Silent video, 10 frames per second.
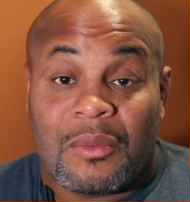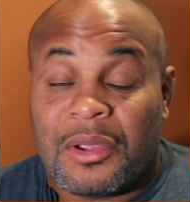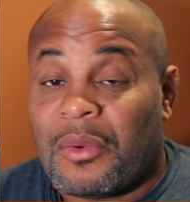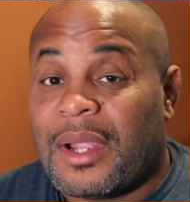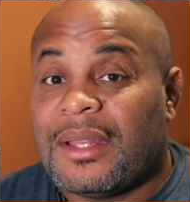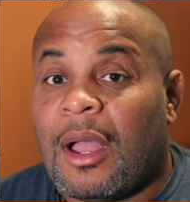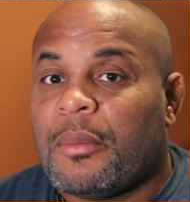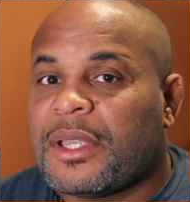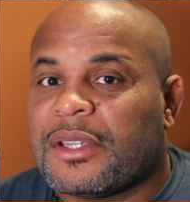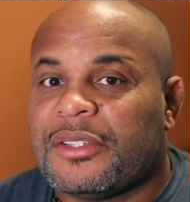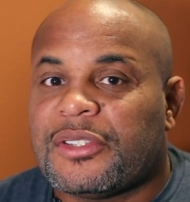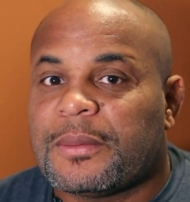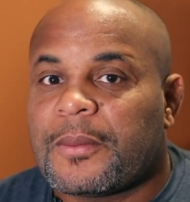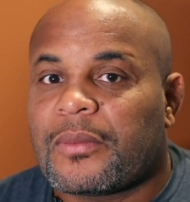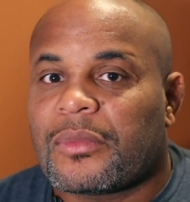We're here right now because
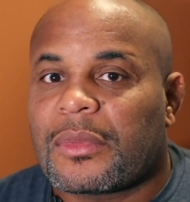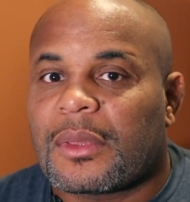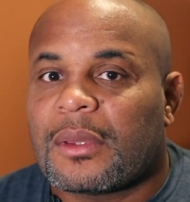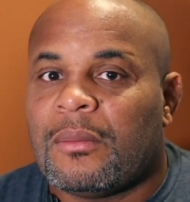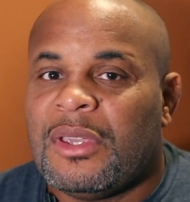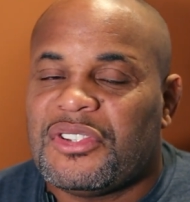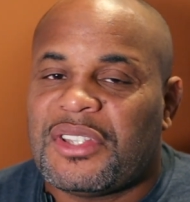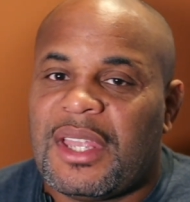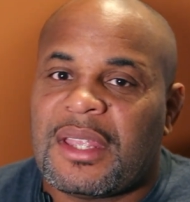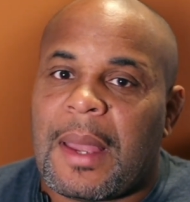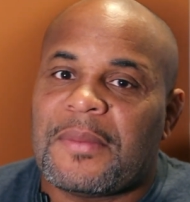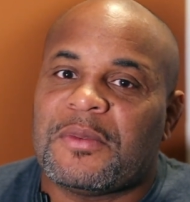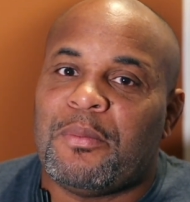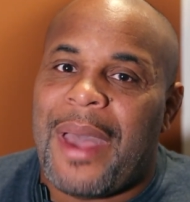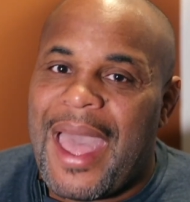Misha Tate
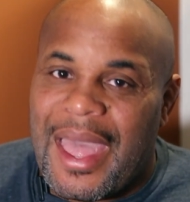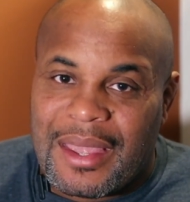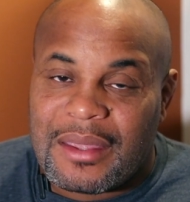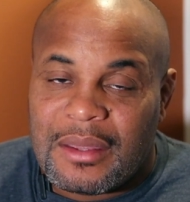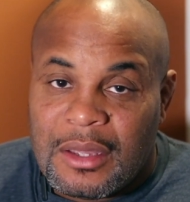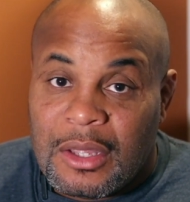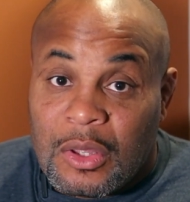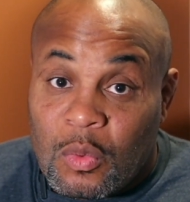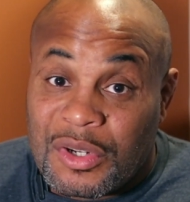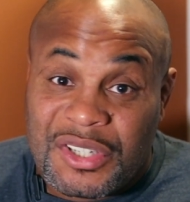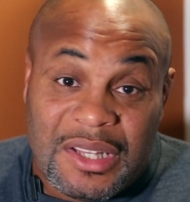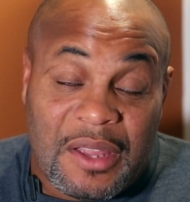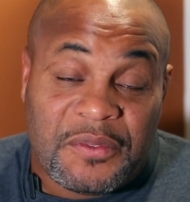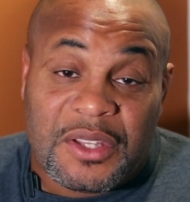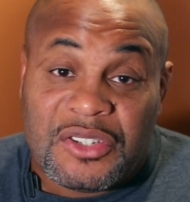comes back where she
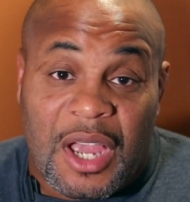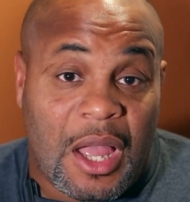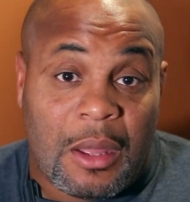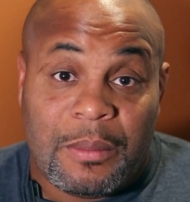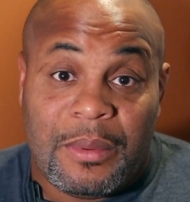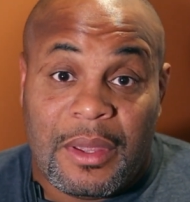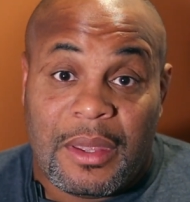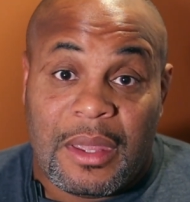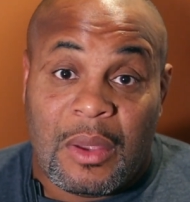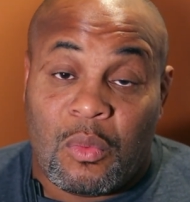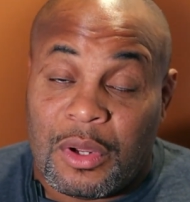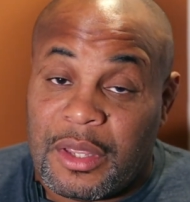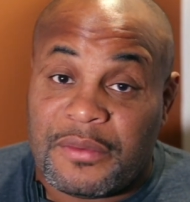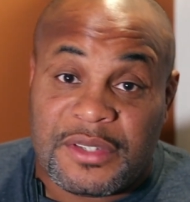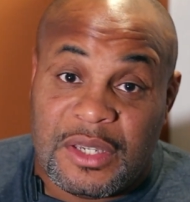left the job at
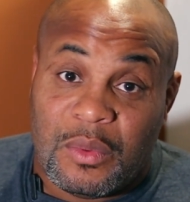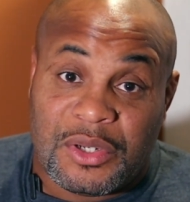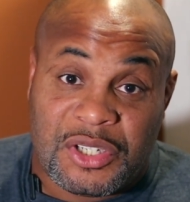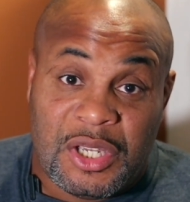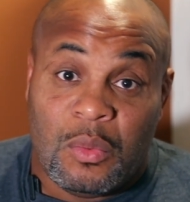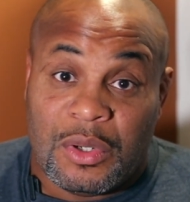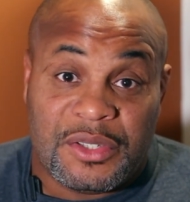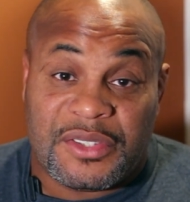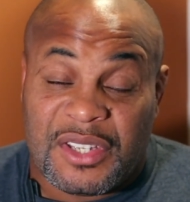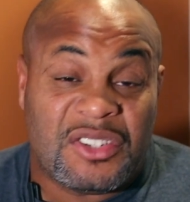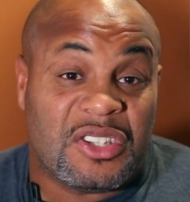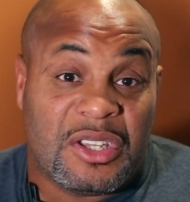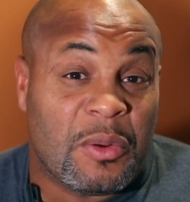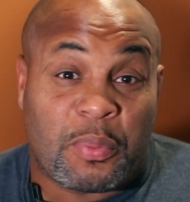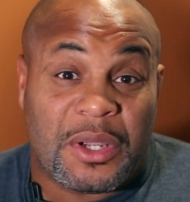1FC, where she was
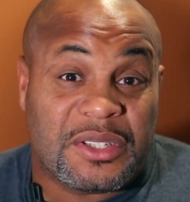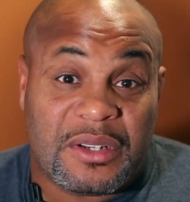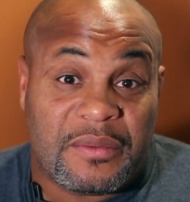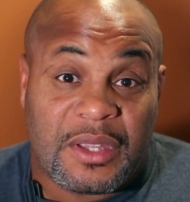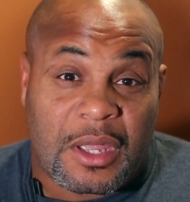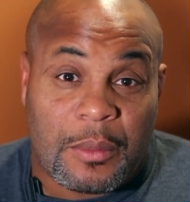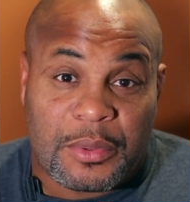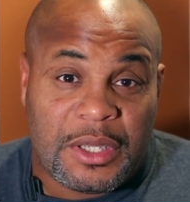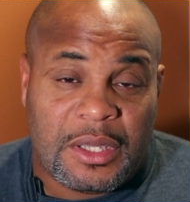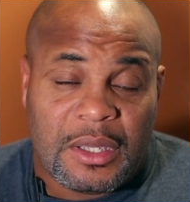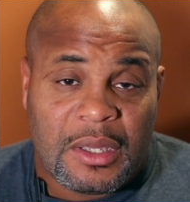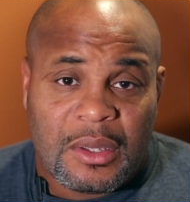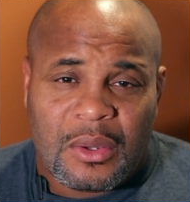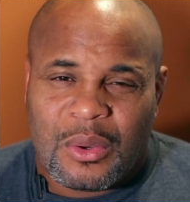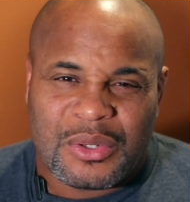essentially the president of the company
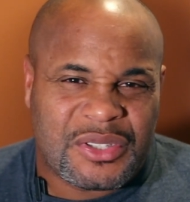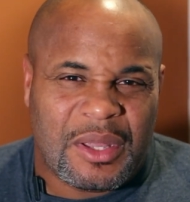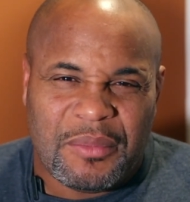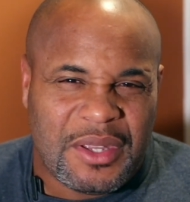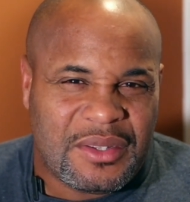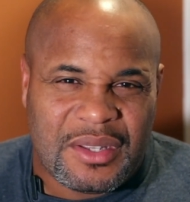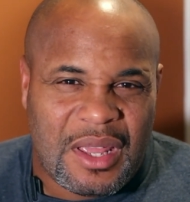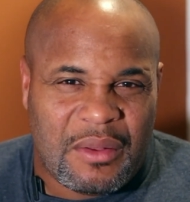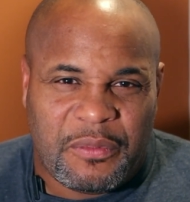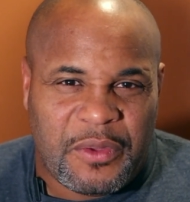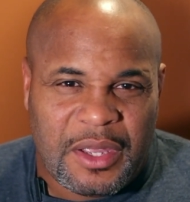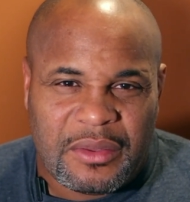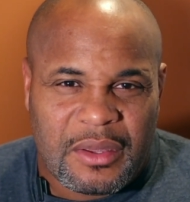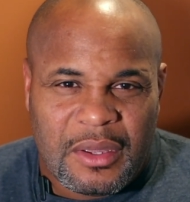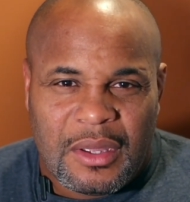or something to that
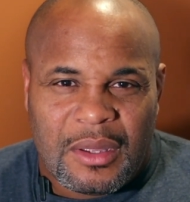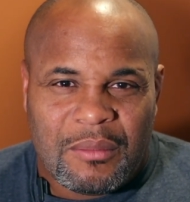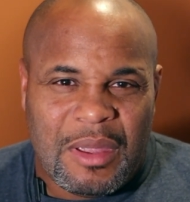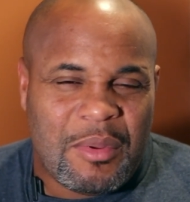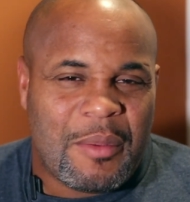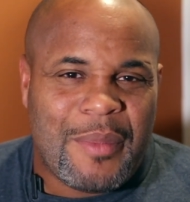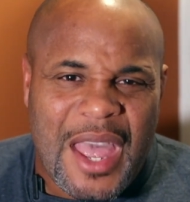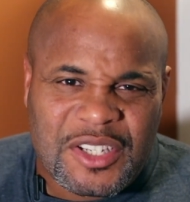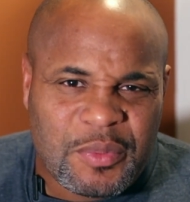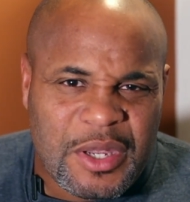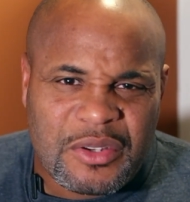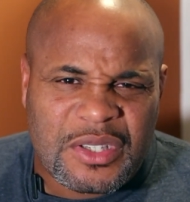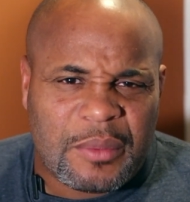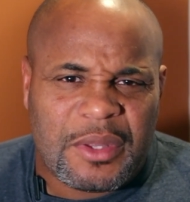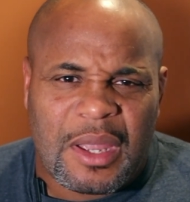effect, maybe a matchmaker or
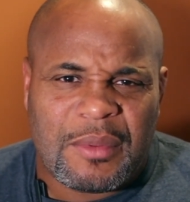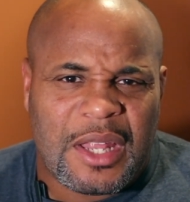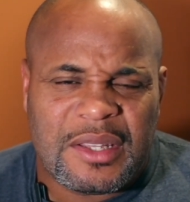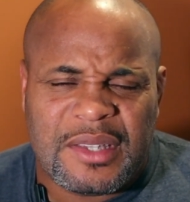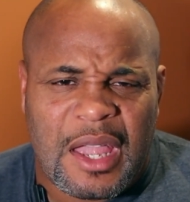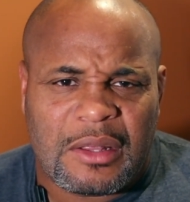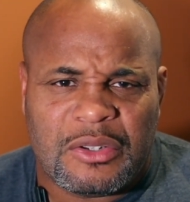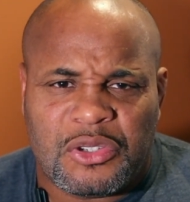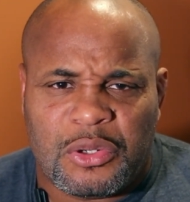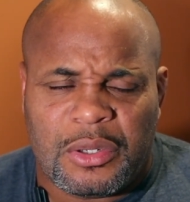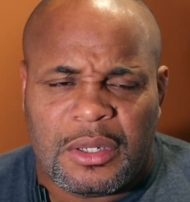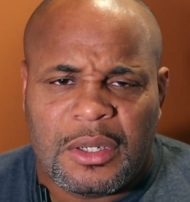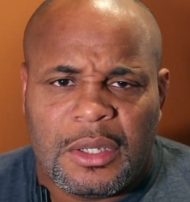something. I'm not exactly sure.